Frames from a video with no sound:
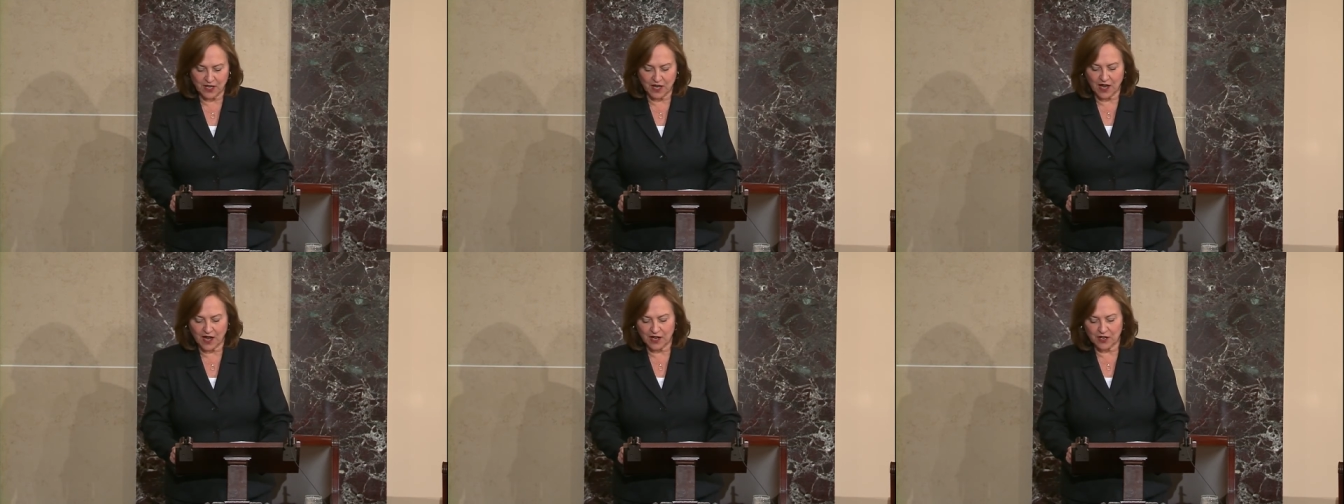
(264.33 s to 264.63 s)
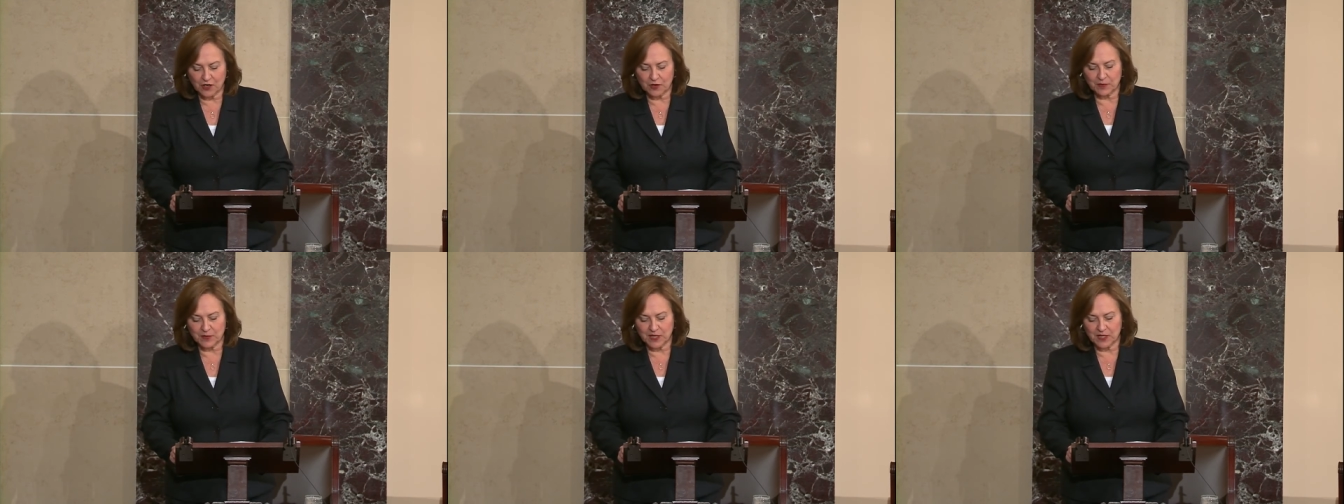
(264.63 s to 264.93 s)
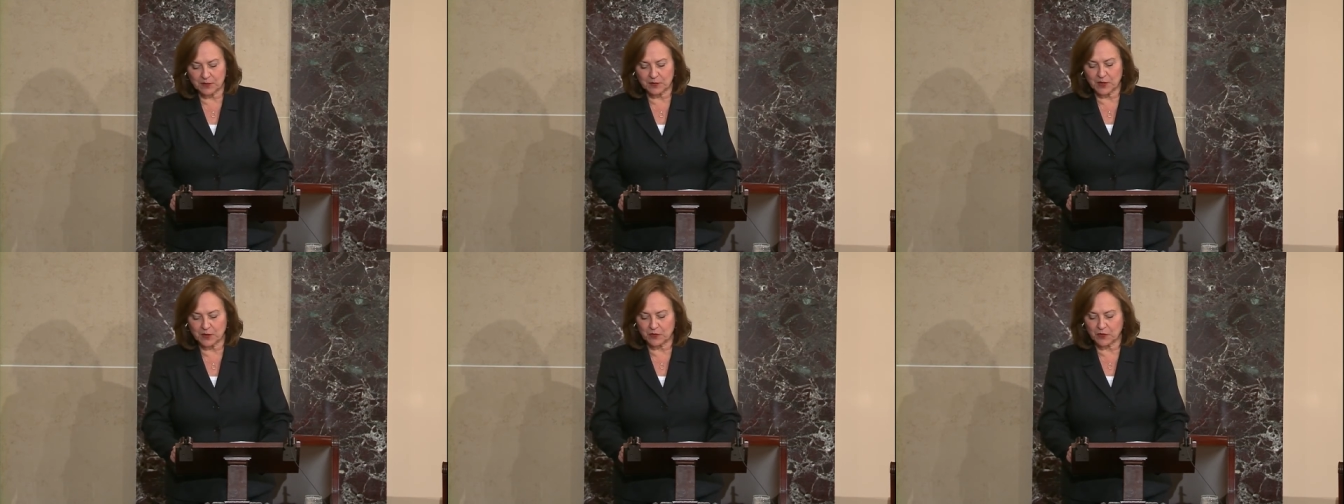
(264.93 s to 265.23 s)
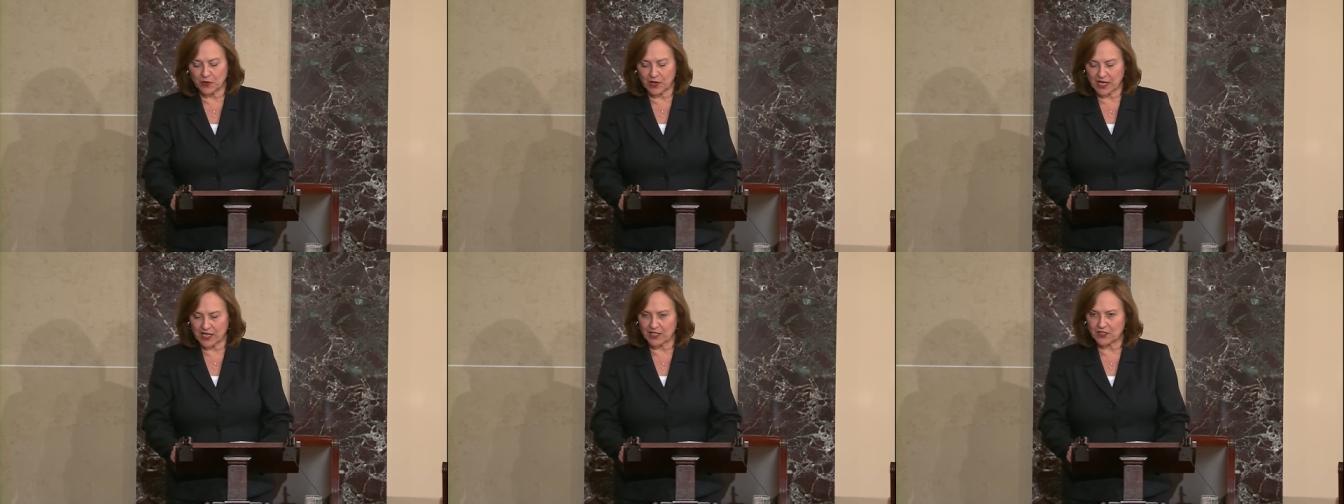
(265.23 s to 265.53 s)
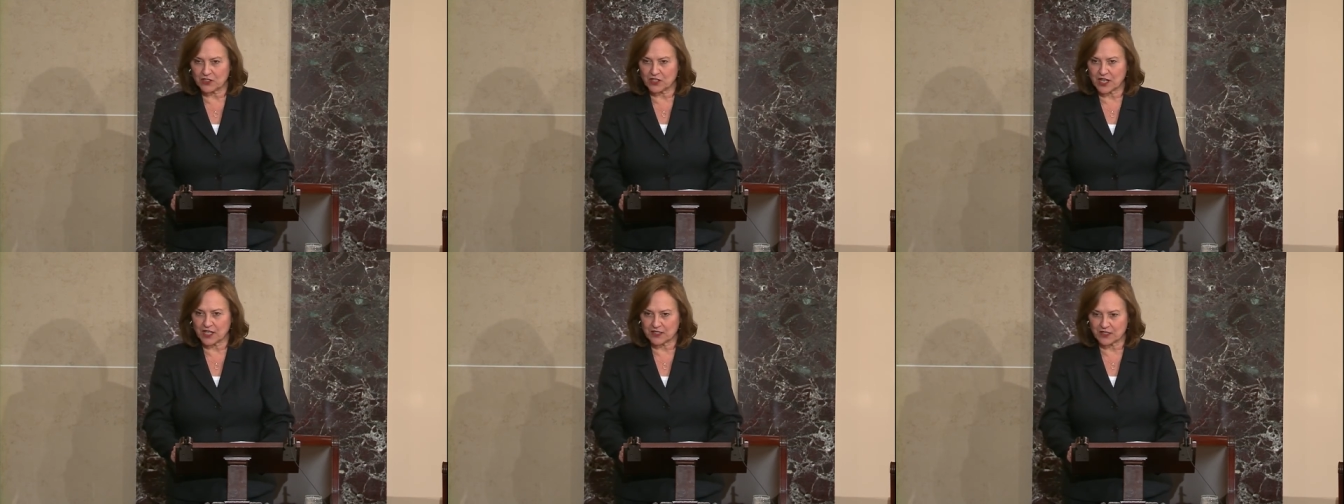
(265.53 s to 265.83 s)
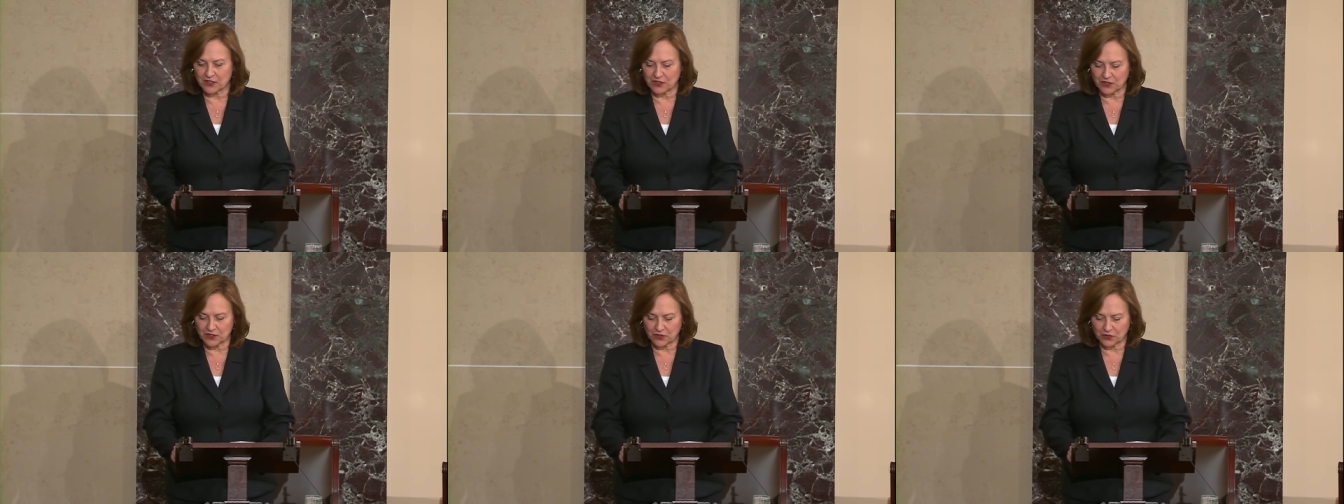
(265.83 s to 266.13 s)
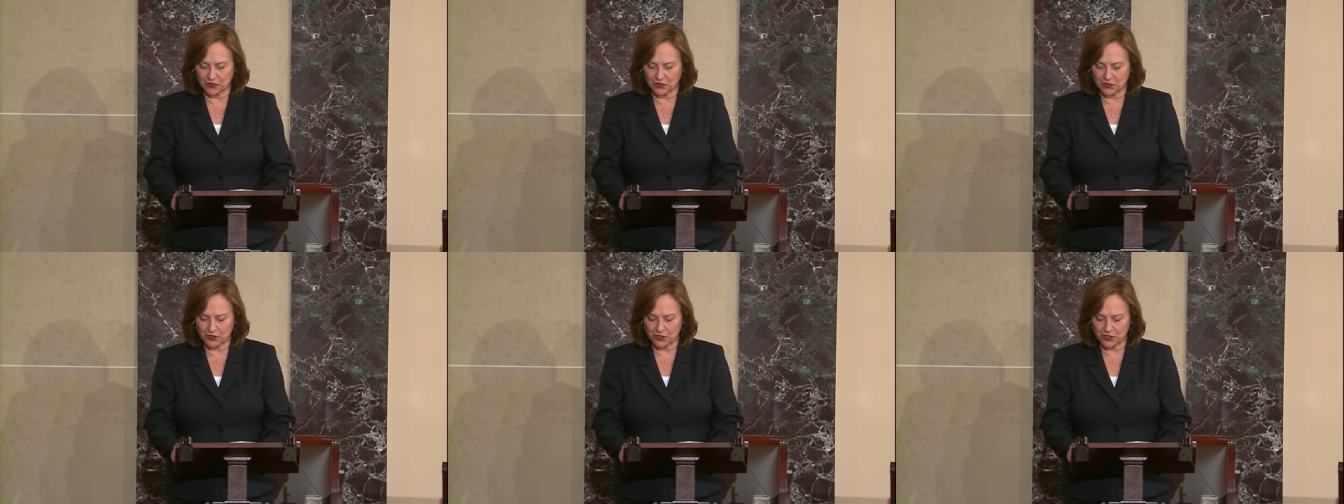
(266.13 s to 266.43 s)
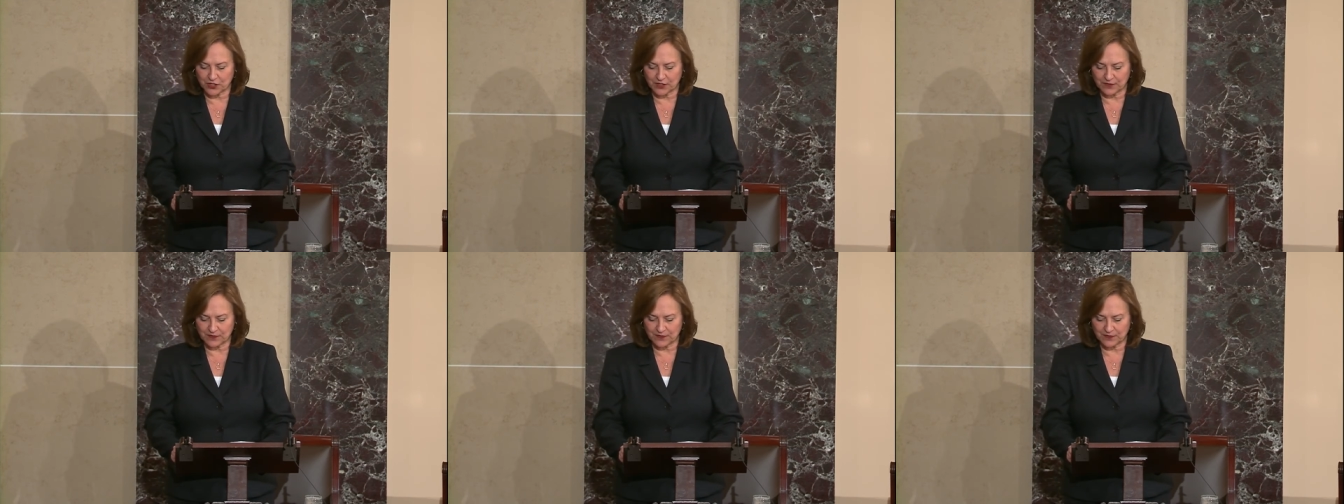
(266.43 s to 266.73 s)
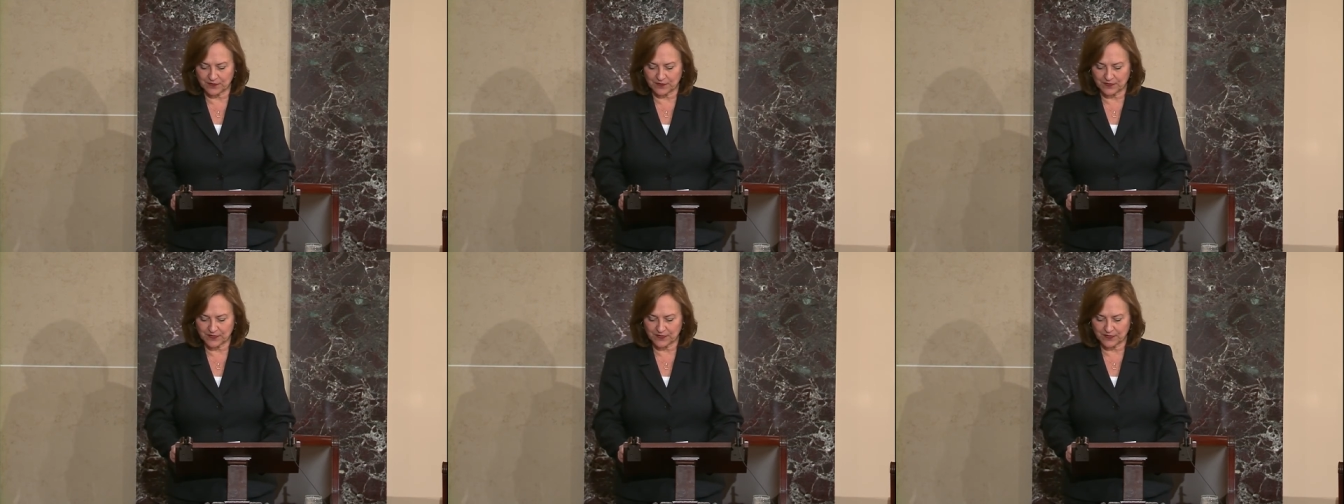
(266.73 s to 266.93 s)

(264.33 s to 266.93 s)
higher minimum wage as a solution.